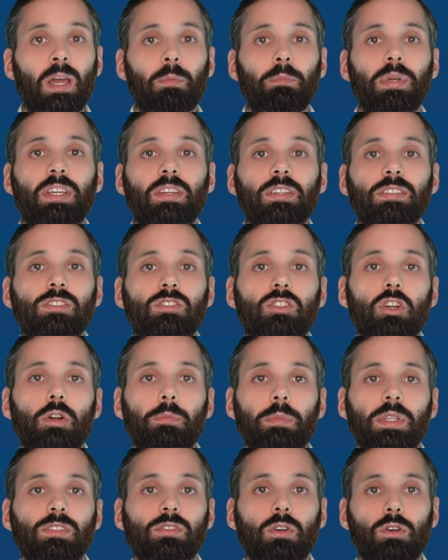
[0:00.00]
because
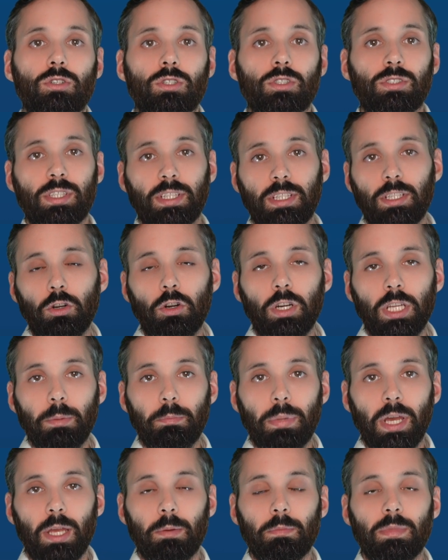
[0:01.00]
German social security
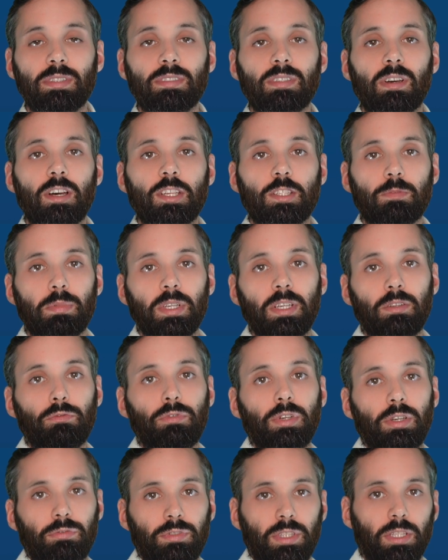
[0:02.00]
payments are split
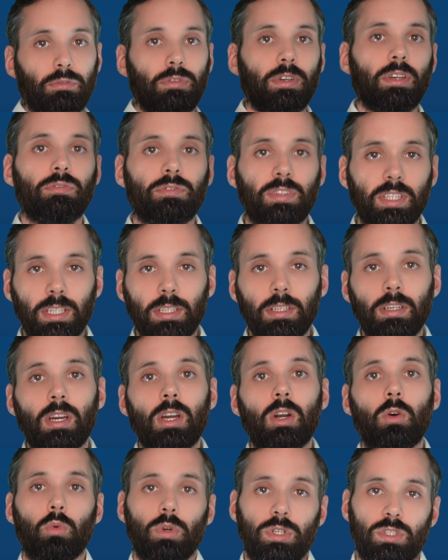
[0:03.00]
50-50
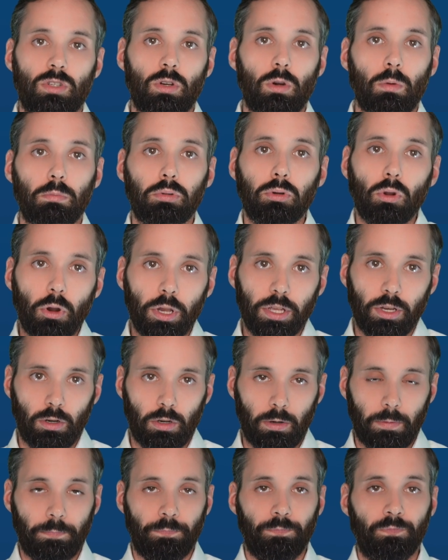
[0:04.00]
with your
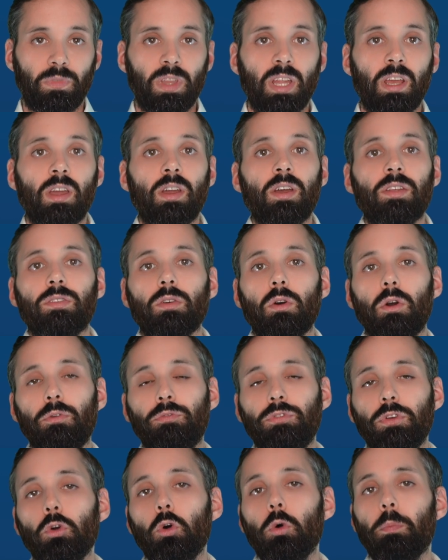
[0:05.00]
employer. So
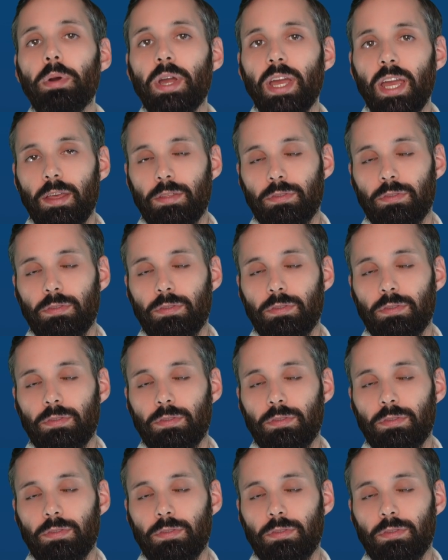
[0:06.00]
if you pay